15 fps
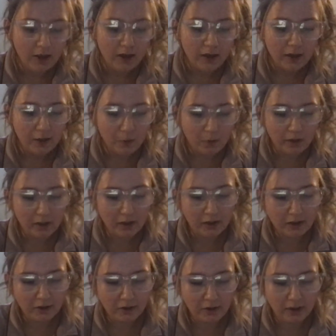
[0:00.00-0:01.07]
He went and
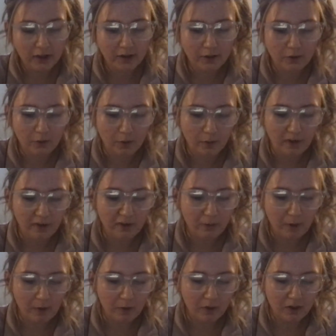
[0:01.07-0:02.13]
stood in the doorway of the
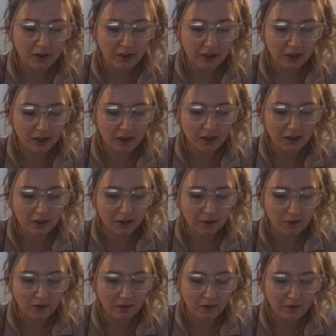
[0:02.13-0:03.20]
pipeworks. Think, he said to
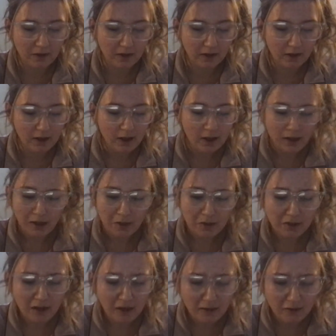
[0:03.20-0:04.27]
himself, think. He was
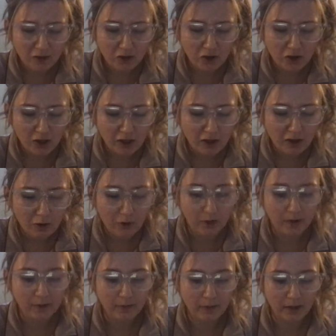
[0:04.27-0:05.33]
not even sure he
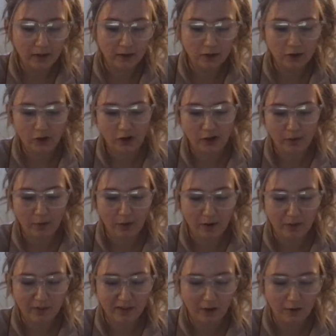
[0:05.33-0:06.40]
could make the journey by
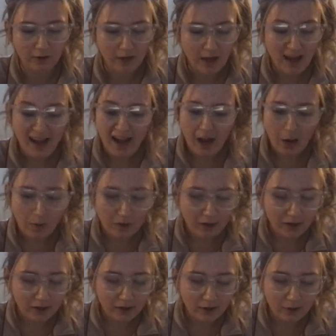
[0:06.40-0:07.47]
himself. How would he
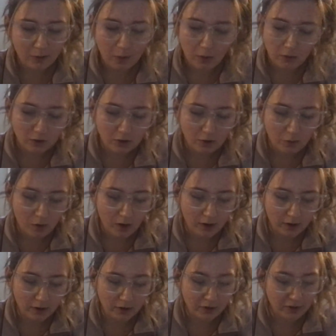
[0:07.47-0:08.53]
get the boat into the
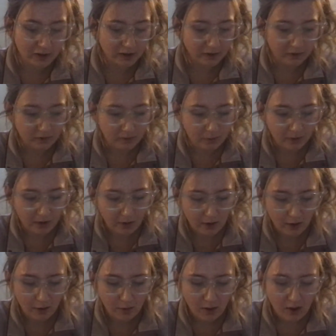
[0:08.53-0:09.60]
water? Could he lift it without
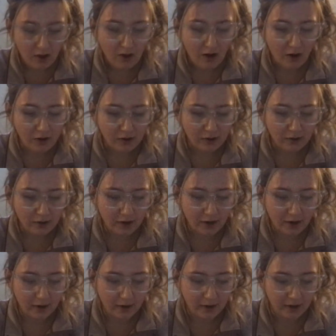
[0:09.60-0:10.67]
help? On the other
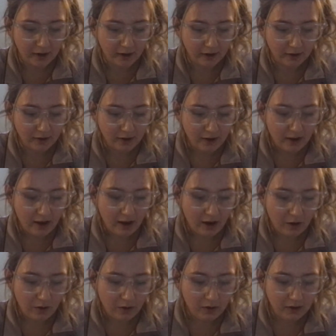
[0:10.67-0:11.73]
hand,
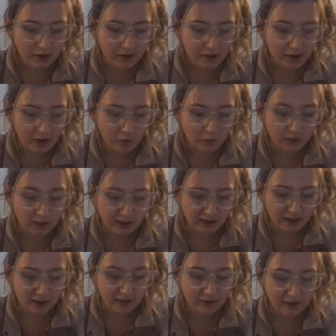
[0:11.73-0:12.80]
how could he help
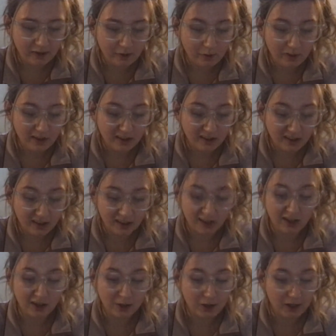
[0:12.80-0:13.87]
Lena if she was
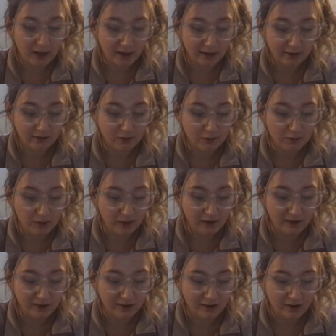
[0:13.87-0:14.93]
in the hands of the
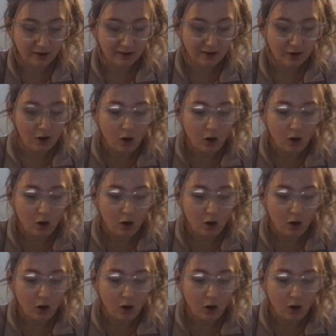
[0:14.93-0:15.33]
mayor's guards?